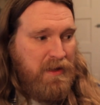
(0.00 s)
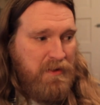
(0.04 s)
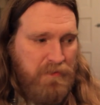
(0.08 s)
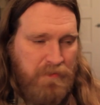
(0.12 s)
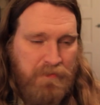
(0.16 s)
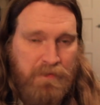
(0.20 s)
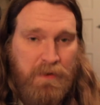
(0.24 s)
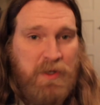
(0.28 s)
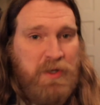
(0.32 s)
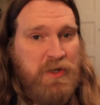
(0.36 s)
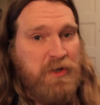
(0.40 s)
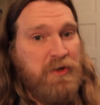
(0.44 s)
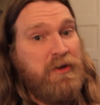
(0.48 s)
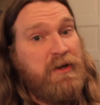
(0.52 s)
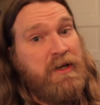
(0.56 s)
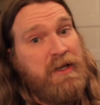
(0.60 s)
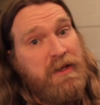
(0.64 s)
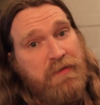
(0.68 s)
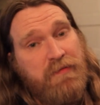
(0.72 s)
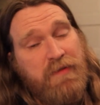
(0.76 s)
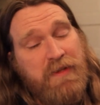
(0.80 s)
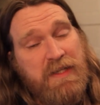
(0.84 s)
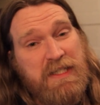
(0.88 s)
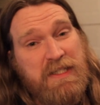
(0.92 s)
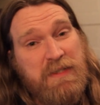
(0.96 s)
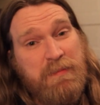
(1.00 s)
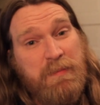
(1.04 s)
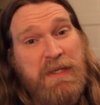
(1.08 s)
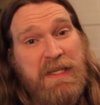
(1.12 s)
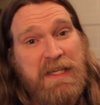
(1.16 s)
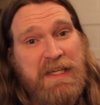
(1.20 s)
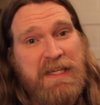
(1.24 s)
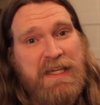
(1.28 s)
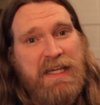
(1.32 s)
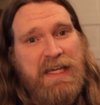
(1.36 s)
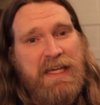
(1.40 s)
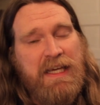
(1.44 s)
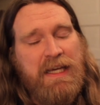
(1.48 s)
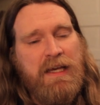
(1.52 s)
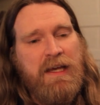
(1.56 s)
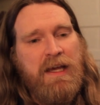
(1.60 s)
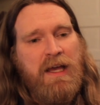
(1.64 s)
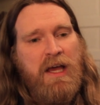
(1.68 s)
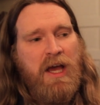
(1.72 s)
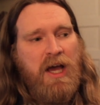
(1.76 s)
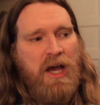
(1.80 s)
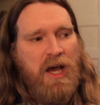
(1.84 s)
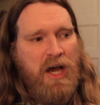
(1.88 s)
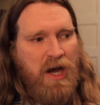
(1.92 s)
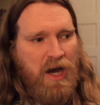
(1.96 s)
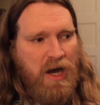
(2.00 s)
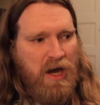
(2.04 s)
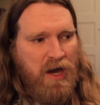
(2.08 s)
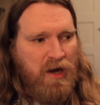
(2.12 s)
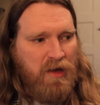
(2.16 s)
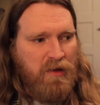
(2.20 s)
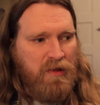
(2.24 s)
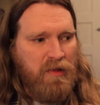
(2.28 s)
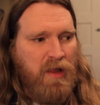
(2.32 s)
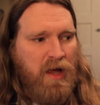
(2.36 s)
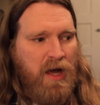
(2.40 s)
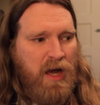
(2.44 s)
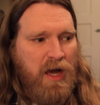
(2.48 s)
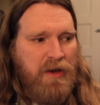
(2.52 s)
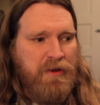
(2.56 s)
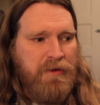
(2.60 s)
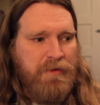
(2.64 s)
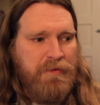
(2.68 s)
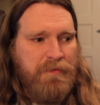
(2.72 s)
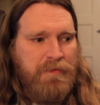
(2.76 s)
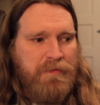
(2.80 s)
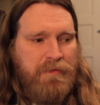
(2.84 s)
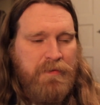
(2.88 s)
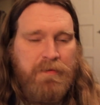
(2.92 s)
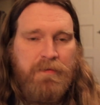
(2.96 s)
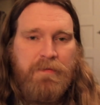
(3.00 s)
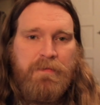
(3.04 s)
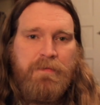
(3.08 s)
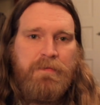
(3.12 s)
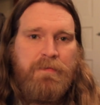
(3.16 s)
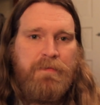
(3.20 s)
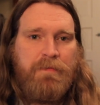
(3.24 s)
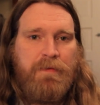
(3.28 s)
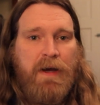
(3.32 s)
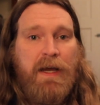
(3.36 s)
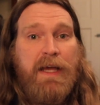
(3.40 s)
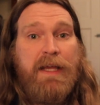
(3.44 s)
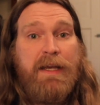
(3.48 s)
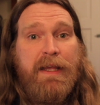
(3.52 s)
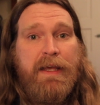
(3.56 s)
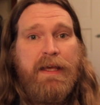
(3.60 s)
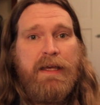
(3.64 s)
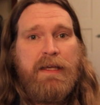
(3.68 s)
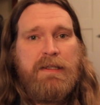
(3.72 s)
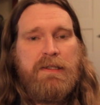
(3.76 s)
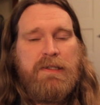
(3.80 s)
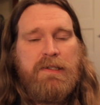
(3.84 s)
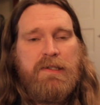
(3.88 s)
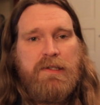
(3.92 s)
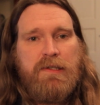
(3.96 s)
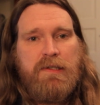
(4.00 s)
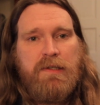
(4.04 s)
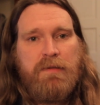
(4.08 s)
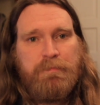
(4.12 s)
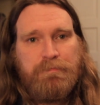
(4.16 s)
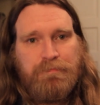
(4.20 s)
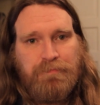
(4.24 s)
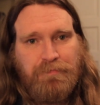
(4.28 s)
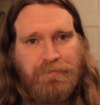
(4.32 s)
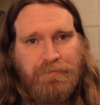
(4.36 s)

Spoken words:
figuratively speaking, a lot of finance,